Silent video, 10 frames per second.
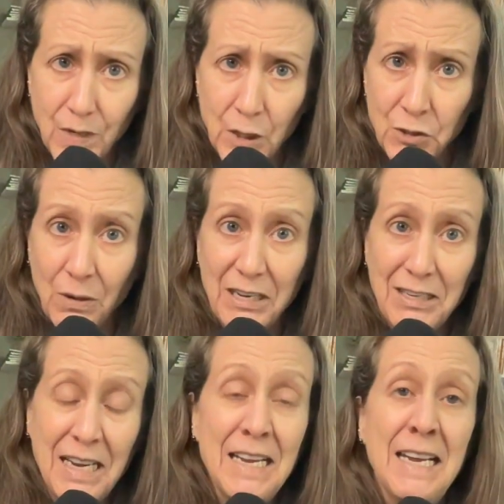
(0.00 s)
So
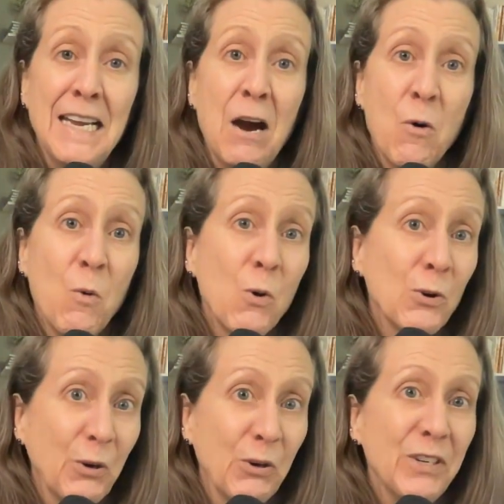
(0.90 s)
I
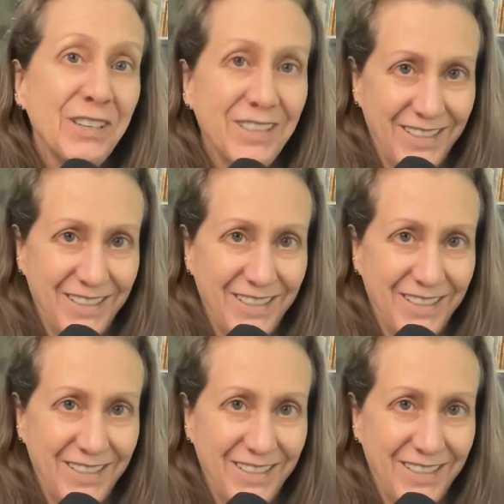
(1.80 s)
ordered,